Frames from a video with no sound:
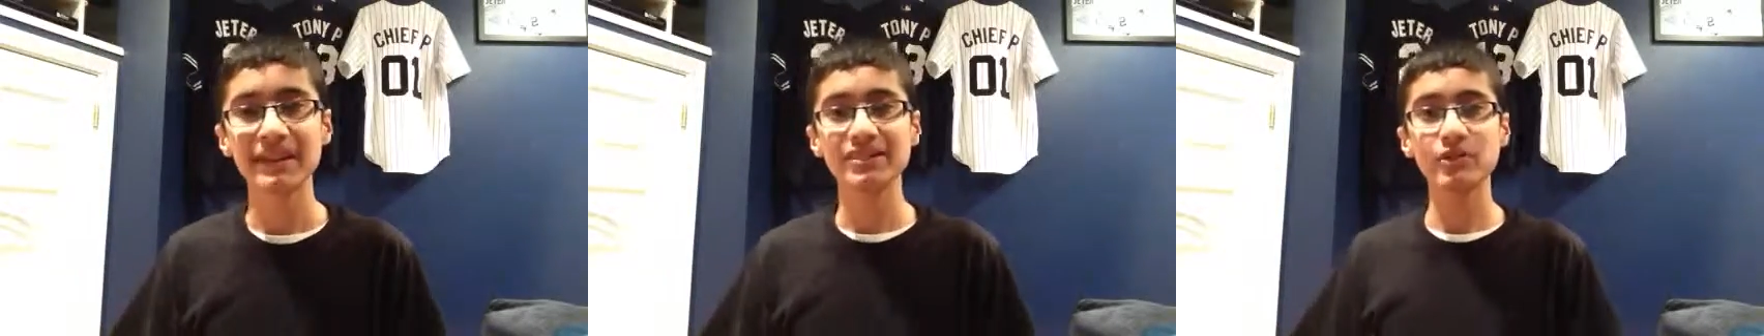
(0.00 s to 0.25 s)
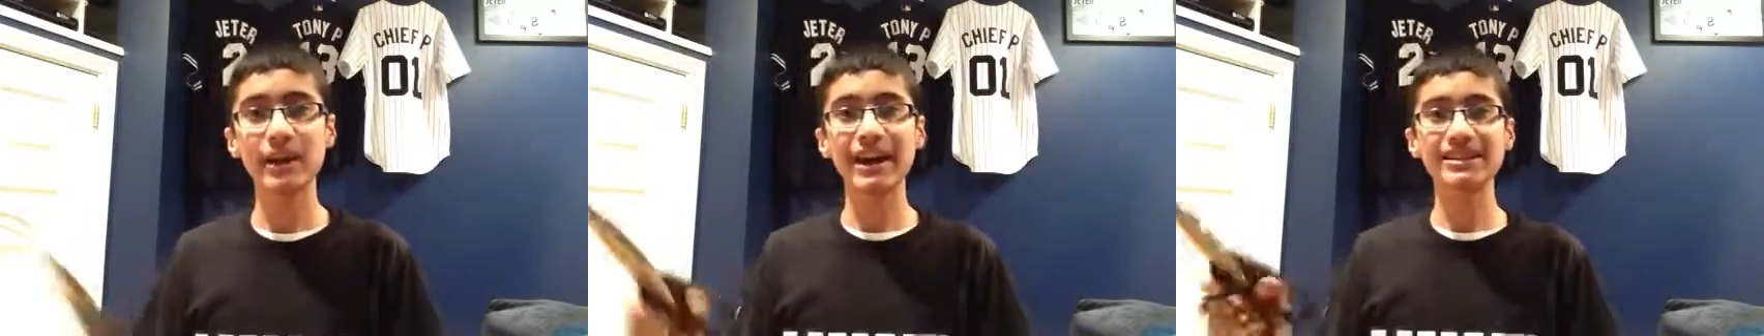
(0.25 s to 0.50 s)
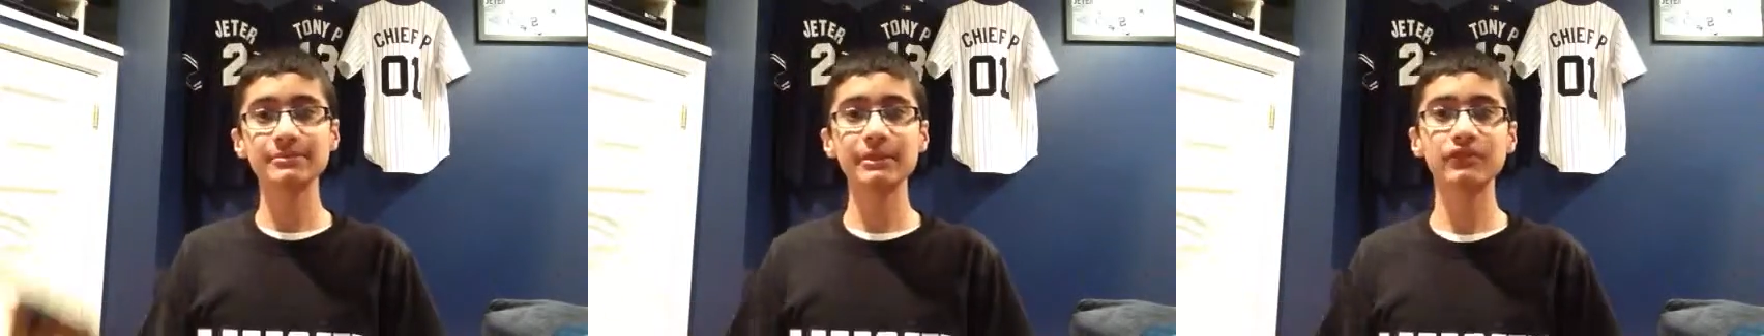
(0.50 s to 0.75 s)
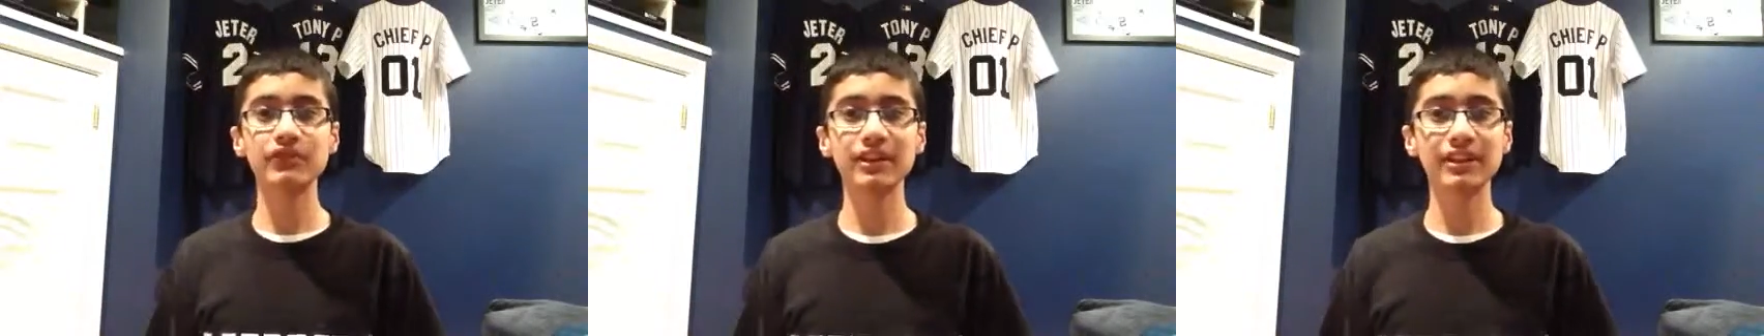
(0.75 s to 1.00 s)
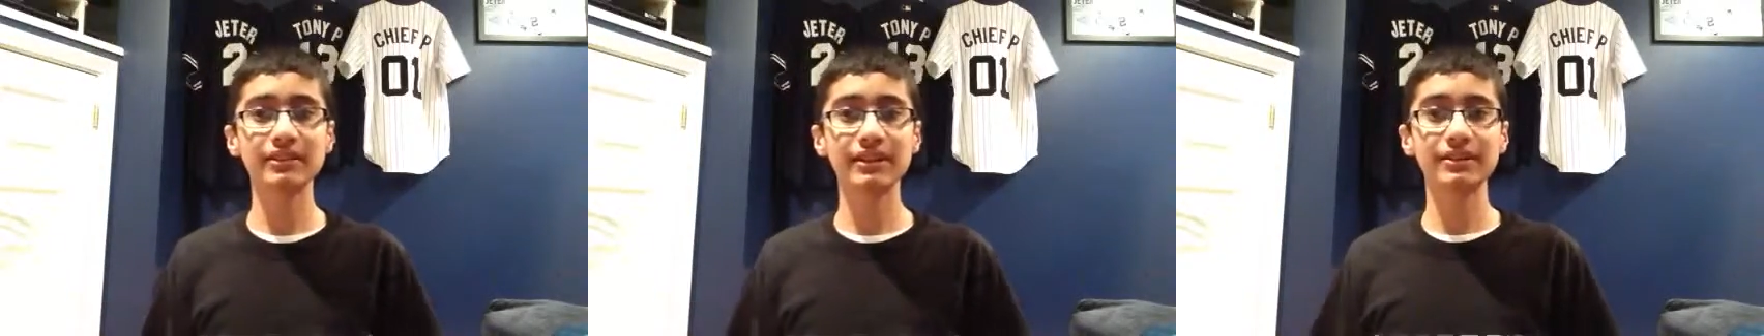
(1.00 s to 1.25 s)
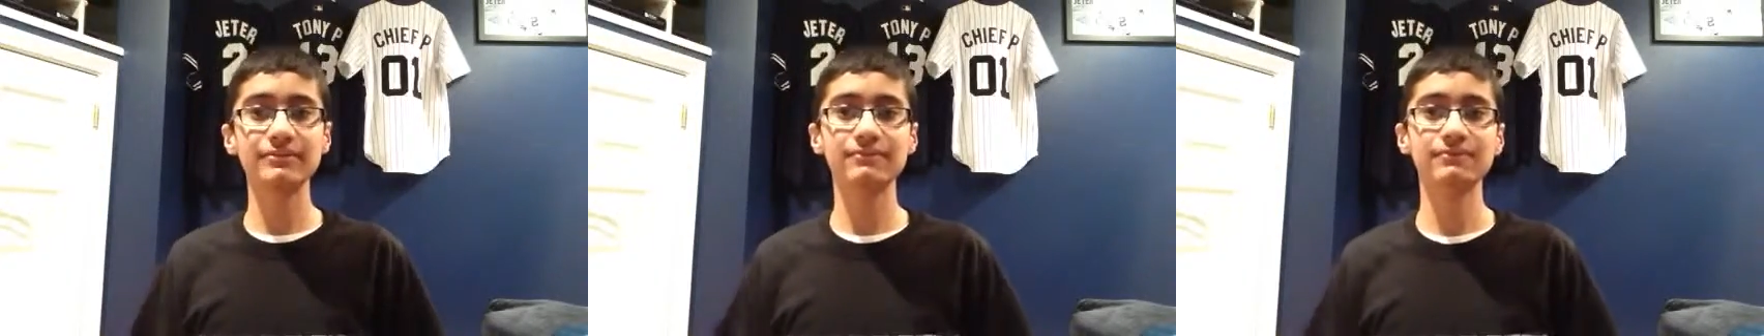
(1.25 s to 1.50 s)
So as I'm like freaking
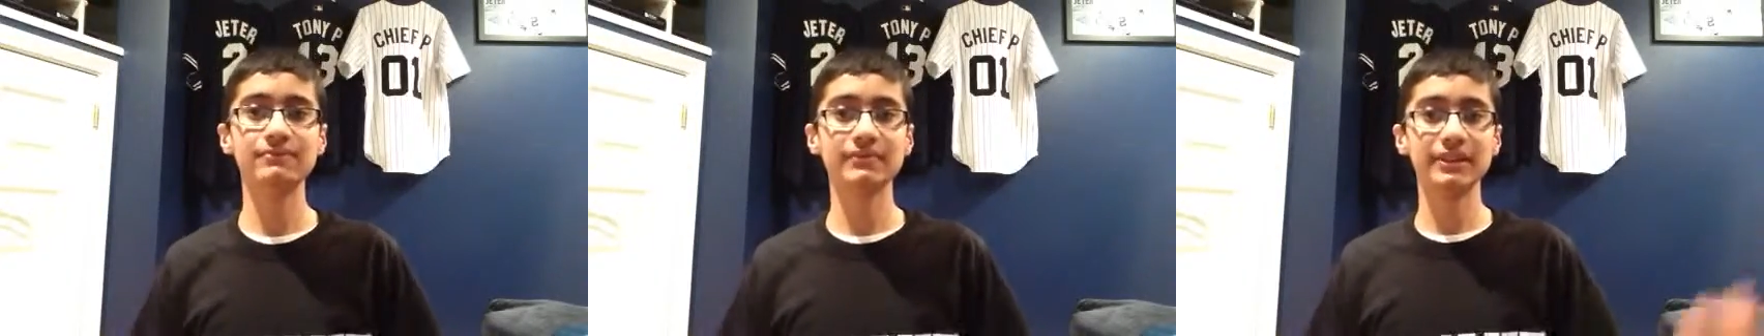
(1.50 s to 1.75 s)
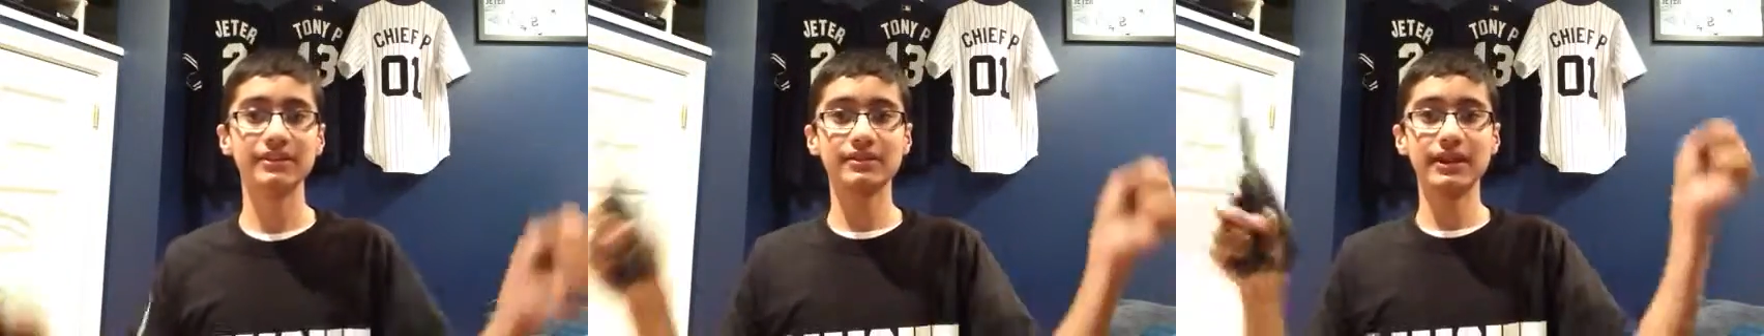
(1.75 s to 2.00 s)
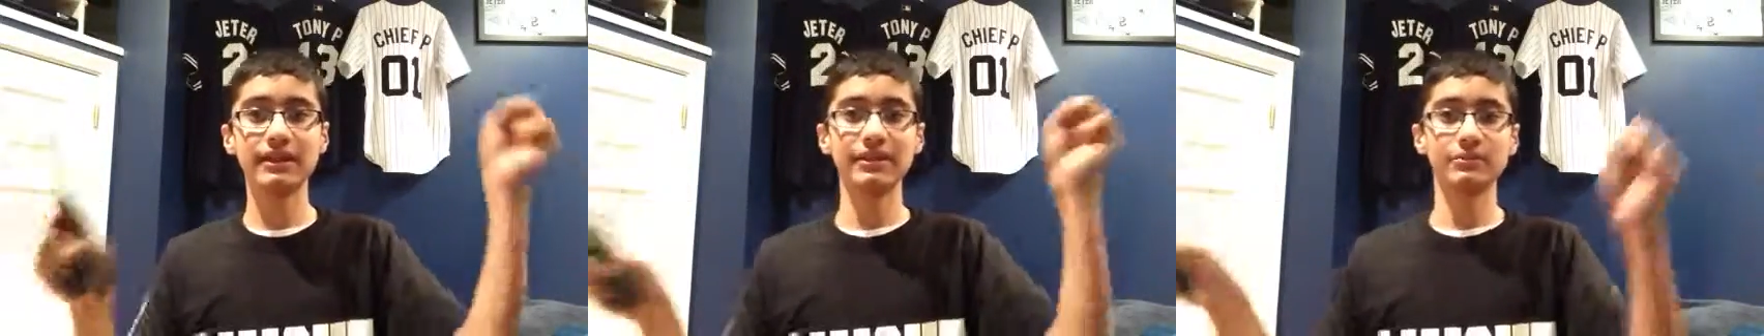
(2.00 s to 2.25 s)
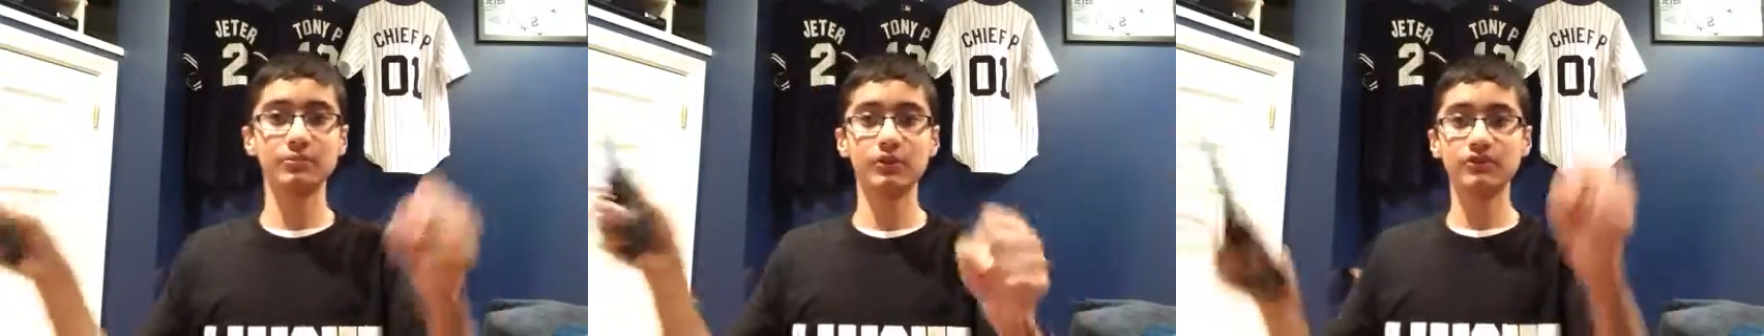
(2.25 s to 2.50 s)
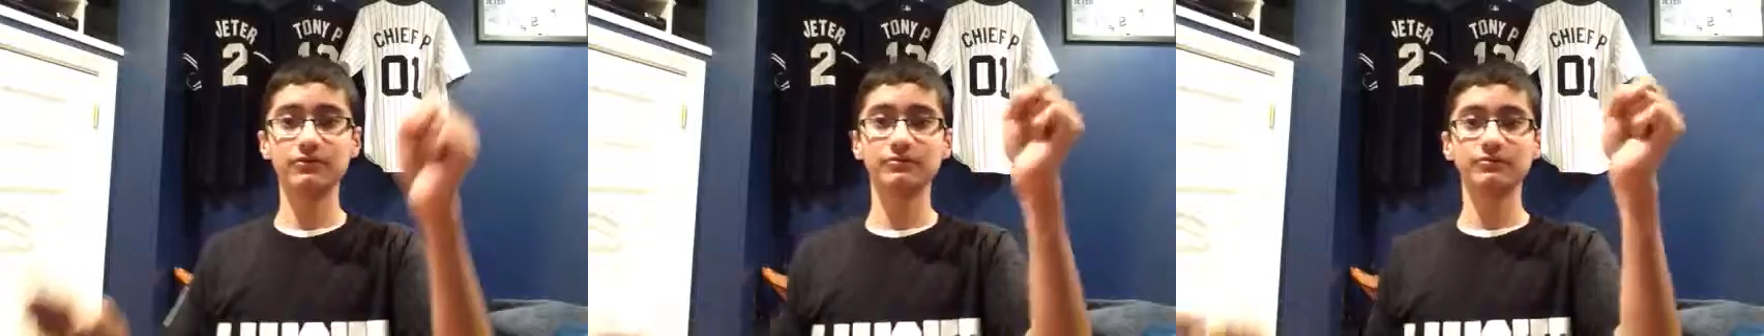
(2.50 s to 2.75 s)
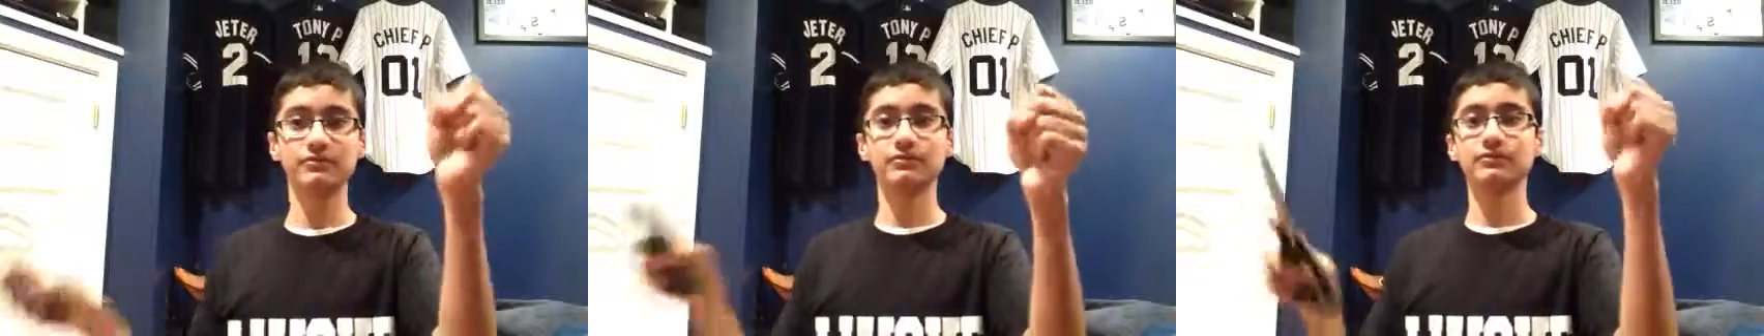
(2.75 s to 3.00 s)
like like kind of like
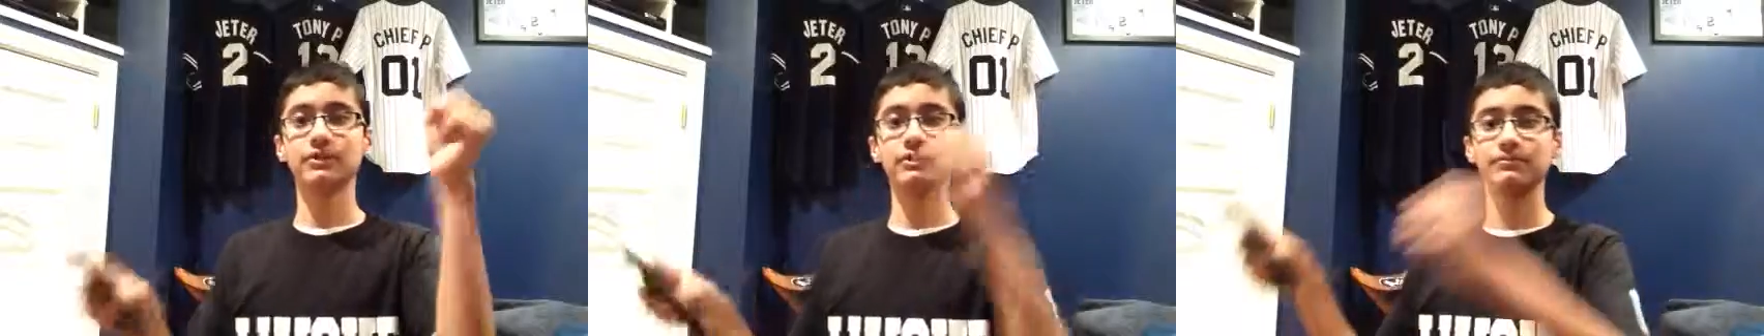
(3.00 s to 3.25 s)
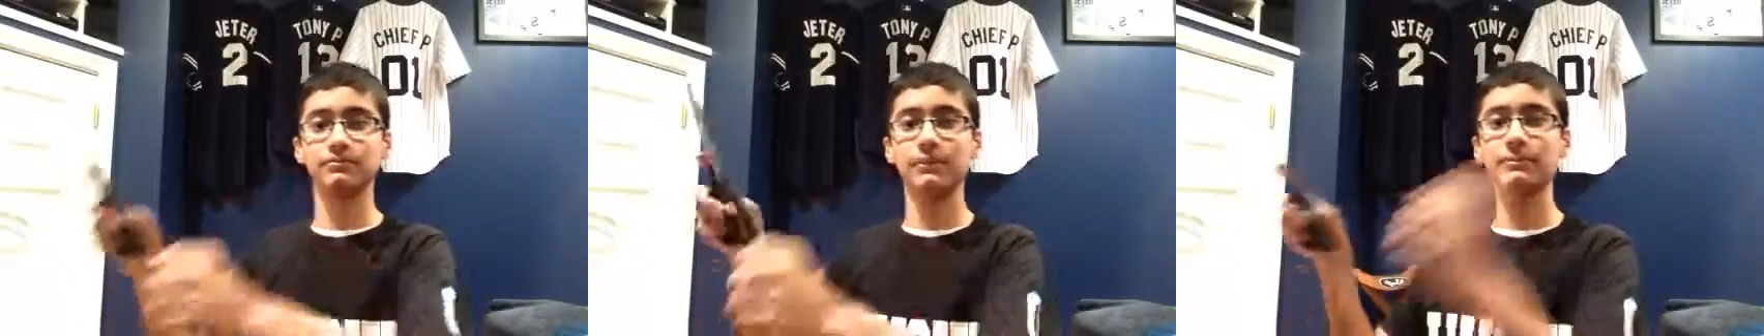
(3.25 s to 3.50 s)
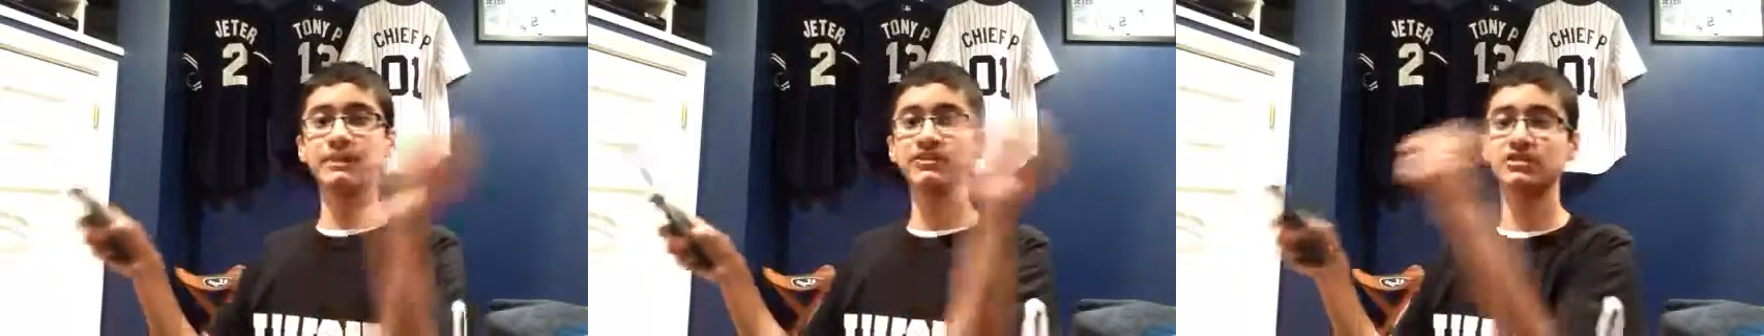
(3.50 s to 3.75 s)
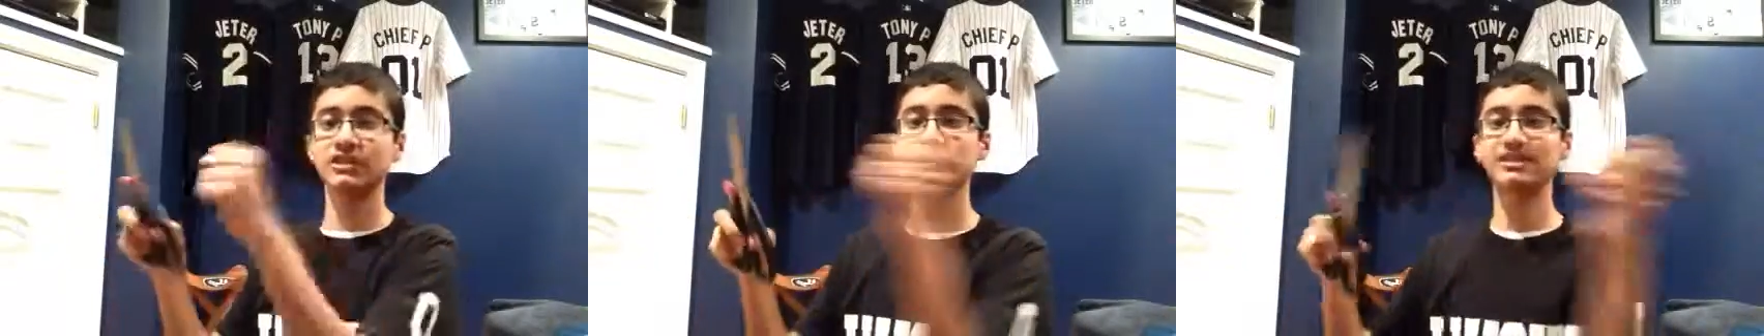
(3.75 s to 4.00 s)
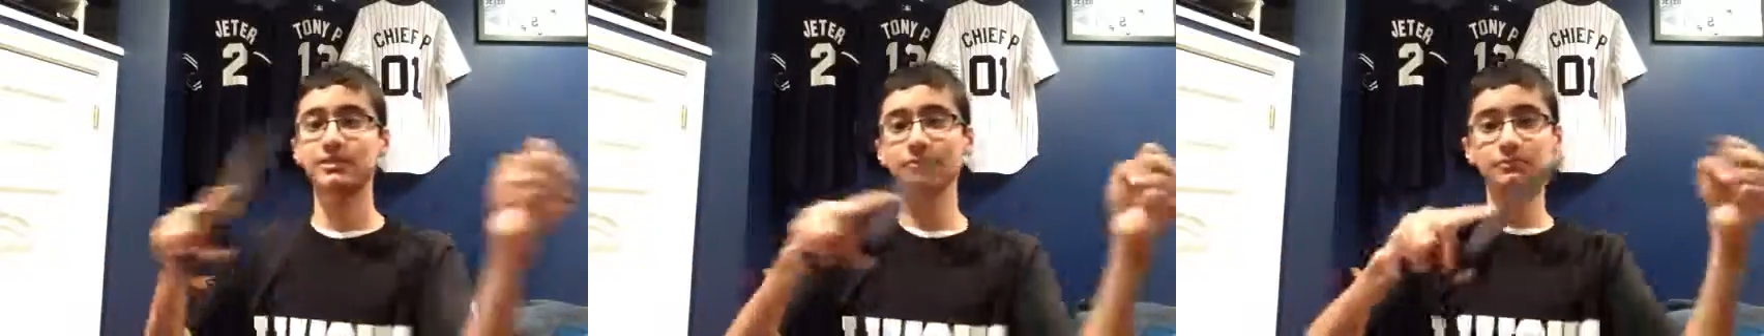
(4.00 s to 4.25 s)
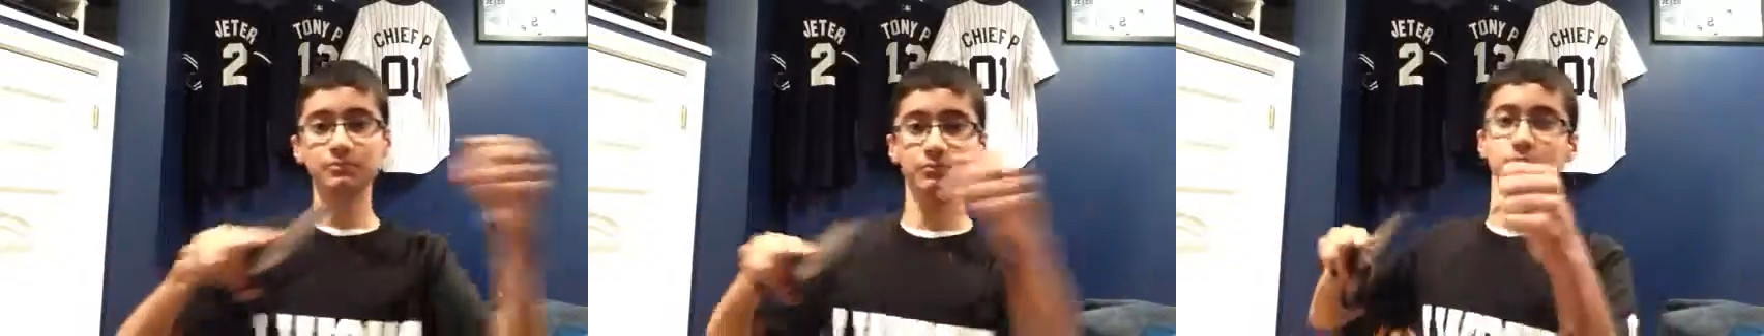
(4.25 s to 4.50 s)
moving like my pencils like this like